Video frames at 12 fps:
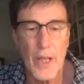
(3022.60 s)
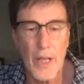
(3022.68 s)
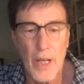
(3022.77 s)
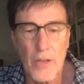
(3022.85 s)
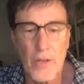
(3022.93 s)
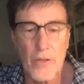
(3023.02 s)

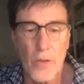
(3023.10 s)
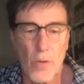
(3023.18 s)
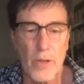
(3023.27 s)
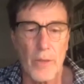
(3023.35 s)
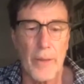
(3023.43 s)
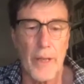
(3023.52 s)
and
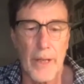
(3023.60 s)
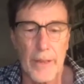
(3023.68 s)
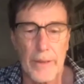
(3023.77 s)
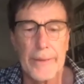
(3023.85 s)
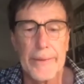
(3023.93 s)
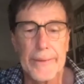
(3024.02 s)
talked
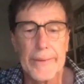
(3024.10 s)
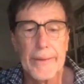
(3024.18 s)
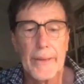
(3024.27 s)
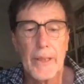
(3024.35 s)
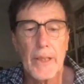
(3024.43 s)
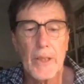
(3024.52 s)
about
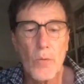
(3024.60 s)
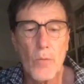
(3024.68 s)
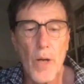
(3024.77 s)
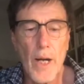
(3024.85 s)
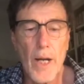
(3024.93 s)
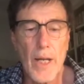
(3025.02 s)
the
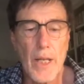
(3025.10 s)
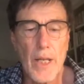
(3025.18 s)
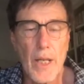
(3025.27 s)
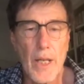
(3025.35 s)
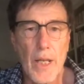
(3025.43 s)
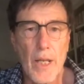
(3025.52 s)
way
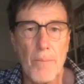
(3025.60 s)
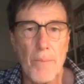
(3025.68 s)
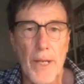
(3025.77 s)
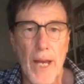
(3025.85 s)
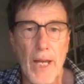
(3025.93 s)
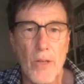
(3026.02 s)
he
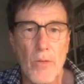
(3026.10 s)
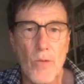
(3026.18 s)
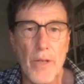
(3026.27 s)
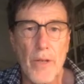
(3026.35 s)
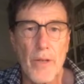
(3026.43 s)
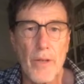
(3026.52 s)
began
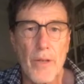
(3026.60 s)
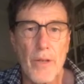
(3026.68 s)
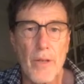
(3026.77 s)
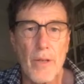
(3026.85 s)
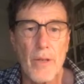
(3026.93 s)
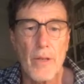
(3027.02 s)
with
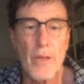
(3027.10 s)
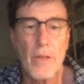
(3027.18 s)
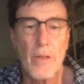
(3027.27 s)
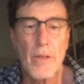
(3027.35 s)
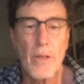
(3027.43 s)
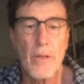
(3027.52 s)

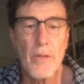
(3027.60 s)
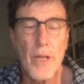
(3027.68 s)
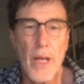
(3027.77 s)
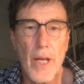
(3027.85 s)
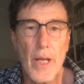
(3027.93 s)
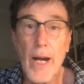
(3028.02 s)

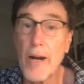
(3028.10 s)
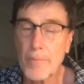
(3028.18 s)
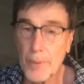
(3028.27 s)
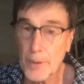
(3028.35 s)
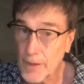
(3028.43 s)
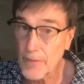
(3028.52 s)
their current
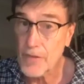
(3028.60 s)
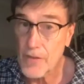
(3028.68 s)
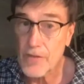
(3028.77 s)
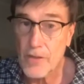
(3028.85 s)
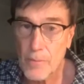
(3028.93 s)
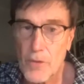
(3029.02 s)
belief
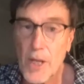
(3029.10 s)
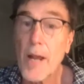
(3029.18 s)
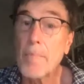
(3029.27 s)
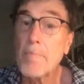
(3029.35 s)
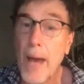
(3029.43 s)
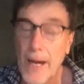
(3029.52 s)
systems and
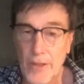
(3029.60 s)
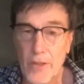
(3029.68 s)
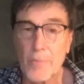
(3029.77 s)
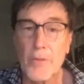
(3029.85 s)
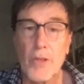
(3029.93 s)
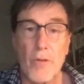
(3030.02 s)
unpacked
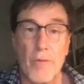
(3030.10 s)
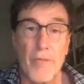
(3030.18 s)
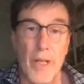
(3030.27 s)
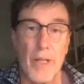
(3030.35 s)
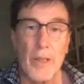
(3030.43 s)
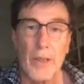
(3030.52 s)
them to
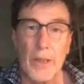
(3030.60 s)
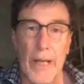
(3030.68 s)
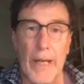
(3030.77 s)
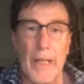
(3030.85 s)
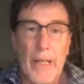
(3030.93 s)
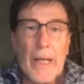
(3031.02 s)
reveal
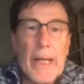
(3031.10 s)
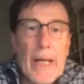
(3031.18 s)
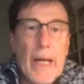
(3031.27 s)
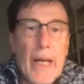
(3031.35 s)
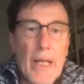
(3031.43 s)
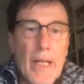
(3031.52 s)

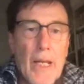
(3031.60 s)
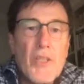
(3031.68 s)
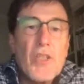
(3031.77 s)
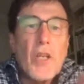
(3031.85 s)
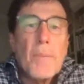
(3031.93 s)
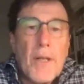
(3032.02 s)
a
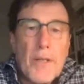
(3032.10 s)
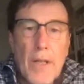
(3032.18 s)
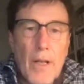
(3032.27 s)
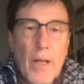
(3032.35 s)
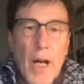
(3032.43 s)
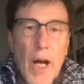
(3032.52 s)
incipient
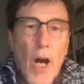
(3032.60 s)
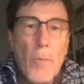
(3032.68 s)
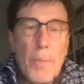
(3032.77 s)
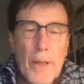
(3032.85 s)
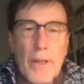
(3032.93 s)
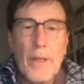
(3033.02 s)

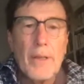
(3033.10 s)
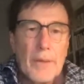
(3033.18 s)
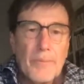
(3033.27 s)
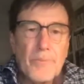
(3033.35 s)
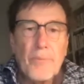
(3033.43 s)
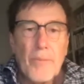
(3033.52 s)
hope,
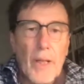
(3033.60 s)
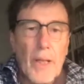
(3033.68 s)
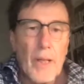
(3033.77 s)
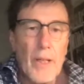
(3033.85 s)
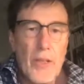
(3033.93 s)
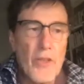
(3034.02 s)

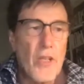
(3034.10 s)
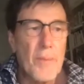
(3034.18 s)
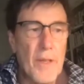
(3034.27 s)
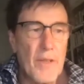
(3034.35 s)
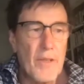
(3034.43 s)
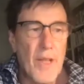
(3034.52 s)
an
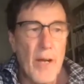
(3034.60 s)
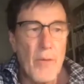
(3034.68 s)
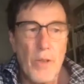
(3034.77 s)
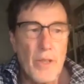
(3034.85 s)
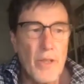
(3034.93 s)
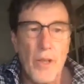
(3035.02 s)
incipient, they
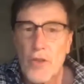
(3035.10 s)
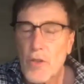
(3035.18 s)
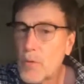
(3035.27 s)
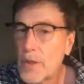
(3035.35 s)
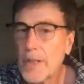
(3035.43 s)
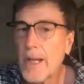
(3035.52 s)
wouldn't use the
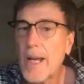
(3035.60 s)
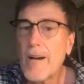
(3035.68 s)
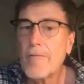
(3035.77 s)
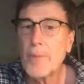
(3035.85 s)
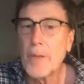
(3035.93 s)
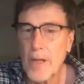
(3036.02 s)
word
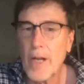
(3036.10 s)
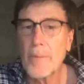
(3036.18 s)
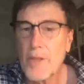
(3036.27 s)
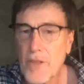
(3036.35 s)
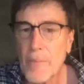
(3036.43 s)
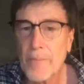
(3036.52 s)
love, but I'm
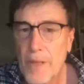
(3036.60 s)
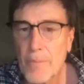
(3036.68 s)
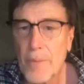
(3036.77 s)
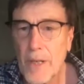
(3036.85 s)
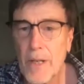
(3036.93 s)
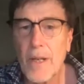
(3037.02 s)
in something
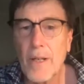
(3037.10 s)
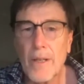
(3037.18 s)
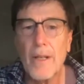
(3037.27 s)
bigger,